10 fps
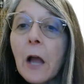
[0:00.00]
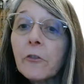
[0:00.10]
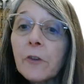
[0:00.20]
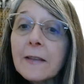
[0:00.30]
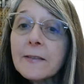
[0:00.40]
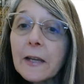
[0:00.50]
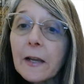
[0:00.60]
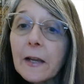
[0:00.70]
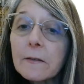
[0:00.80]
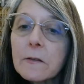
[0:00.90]
your
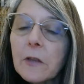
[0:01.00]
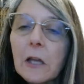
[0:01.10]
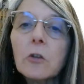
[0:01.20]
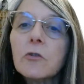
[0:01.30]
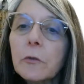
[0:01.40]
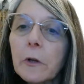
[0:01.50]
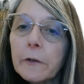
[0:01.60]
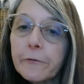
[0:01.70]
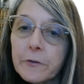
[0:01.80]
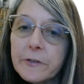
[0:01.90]
nightstand so that you do
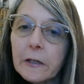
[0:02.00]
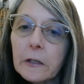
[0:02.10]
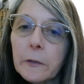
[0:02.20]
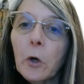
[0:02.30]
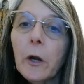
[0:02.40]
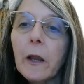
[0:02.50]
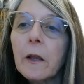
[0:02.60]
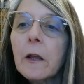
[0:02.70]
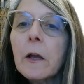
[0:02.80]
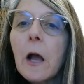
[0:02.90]
it first thing in the morning.
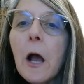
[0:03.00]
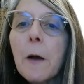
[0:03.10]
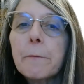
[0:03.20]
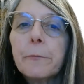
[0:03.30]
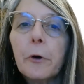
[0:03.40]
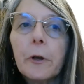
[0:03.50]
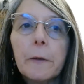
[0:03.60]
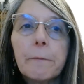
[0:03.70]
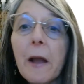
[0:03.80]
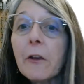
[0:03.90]
Put
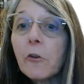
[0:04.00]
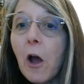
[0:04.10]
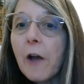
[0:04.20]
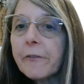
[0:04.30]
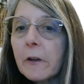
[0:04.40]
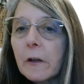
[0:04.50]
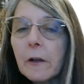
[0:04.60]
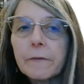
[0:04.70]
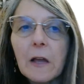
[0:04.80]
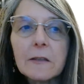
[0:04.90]
it by your coffee
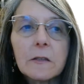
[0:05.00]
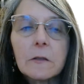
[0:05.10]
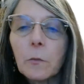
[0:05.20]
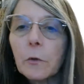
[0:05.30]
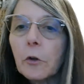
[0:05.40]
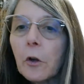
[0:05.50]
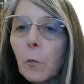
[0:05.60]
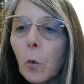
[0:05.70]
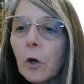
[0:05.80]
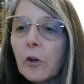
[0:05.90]
if that's
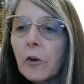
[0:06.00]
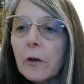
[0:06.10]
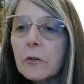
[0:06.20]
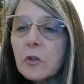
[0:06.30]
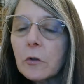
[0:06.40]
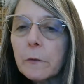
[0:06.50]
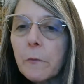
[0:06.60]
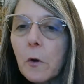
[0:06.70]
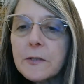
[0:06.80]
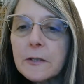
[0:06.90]
where you're going to do it
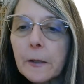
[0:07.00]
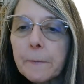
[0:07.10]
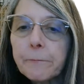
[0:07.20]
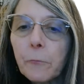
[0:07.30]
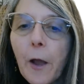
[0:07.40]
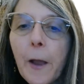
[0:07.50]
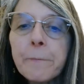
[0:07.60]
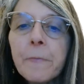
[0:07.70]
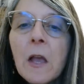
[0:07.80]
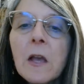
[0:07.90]
mostly. Okay.
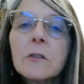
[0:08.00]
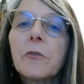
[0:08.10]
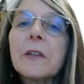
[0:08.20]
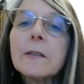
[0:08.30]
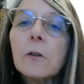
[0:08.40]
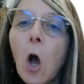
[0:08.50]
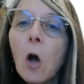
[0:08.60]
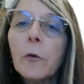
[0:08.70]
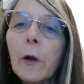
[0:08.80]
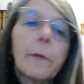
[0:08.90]
So these are
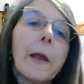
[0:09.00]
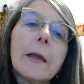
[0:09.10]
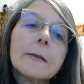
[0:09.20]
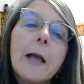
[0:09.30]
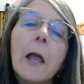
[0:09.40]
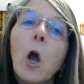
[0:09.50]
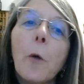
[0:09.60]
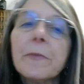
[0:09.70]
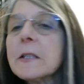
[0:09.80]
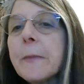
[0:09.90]
all great ways. I
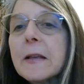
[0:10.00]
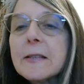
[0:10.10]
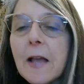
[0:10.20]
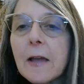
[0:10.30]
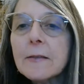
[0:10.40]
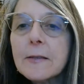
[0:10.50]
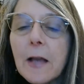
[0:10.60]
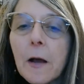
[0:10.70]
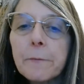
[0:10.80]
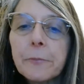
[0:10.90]
hope this makes sense.
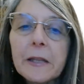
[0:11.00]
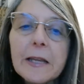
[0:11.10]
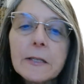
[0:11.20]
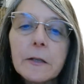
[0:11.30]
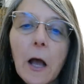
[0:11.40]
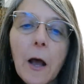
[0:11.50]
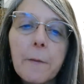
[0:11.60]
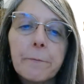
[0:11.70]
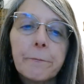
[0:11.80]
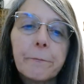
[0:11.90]
Please
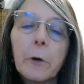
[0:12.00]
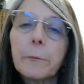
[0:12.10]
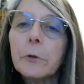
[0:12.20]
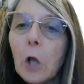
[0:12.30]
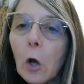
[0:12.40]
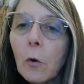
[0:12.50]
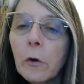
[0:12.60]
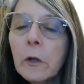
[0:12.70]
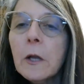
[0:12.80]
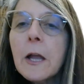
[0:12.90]
put
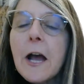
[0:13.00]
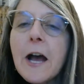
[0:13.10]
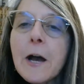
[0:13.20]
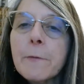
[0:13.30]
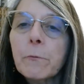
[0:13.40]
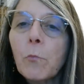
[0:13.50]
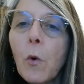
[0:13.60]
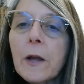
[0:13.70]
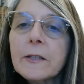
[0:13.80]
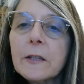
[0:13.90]
below
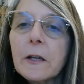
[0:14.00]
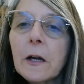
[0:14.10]
what